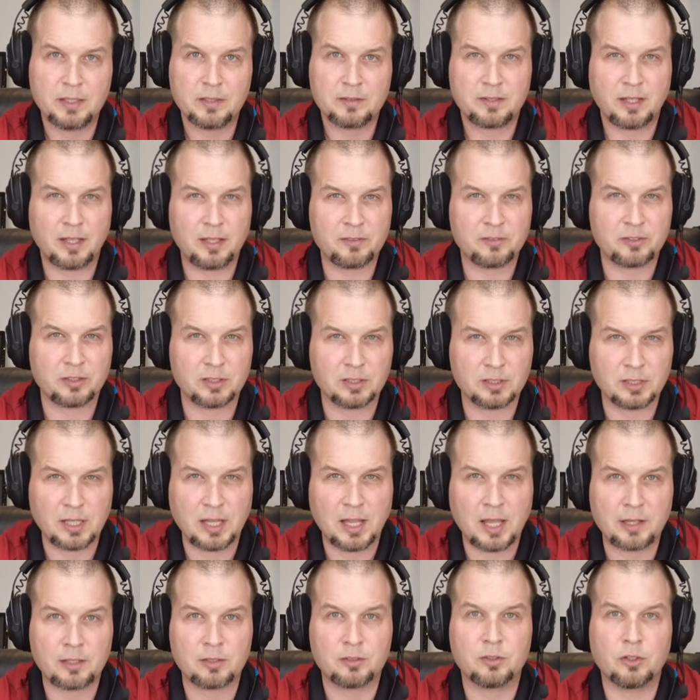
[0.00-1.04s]
Takes a
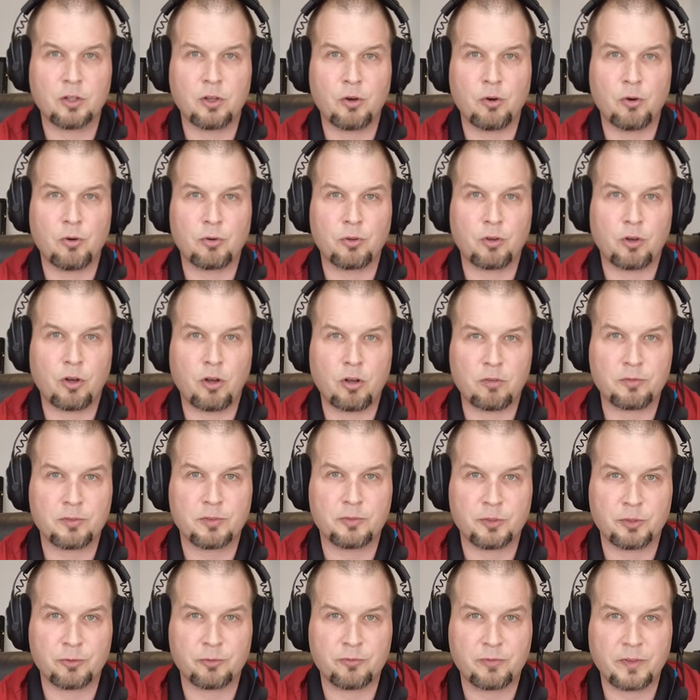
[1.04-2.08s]
lot of load off
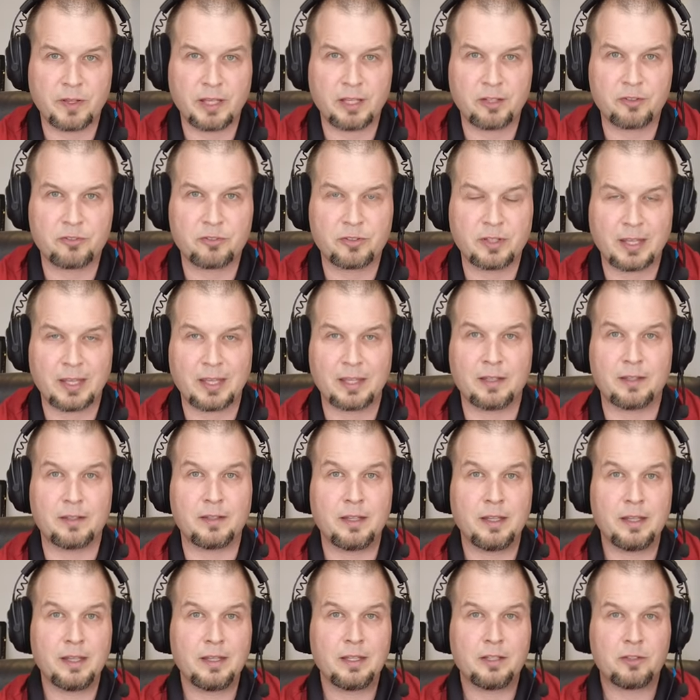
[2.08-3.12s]
of your face, and
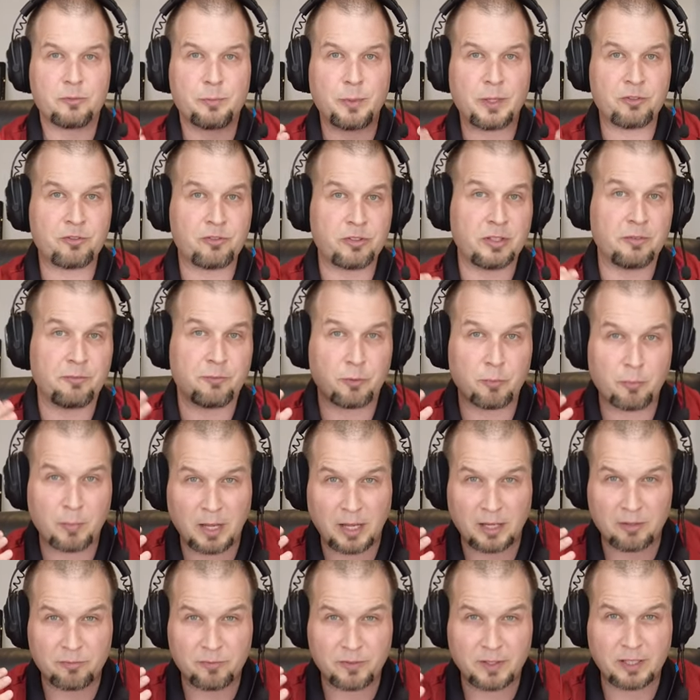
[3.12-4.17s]
especially for
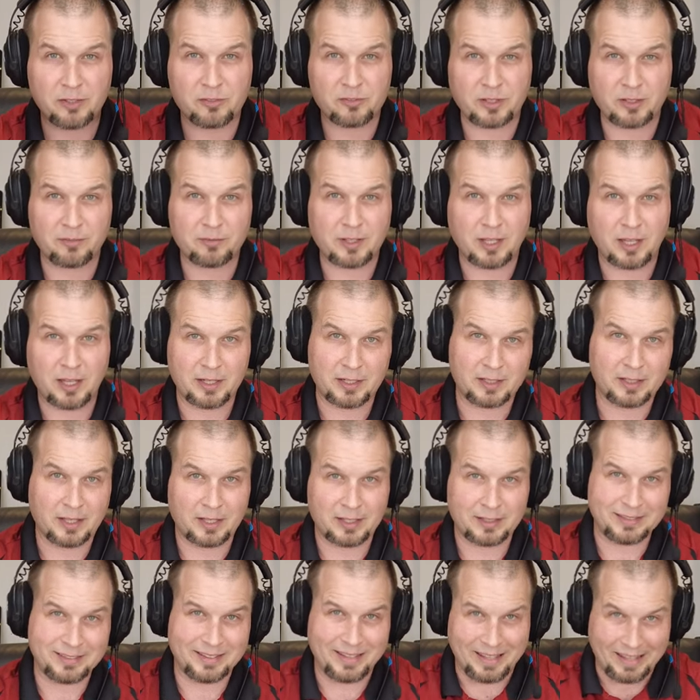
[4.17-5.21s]
my face, I've kind of
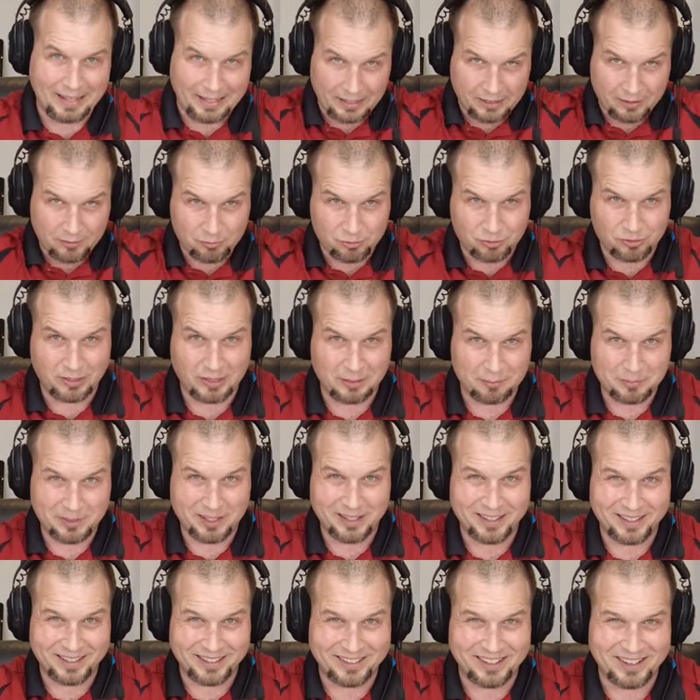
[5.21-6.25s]
got an egg shaped
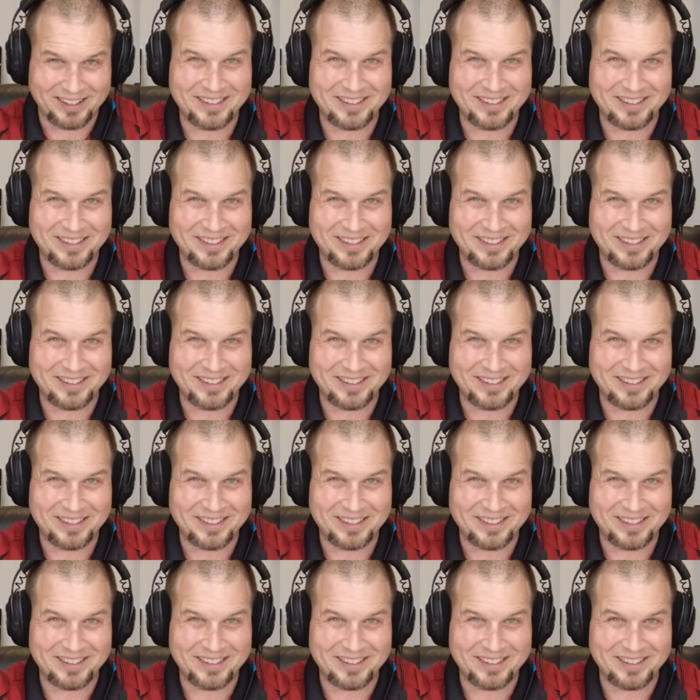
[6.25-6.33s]
head.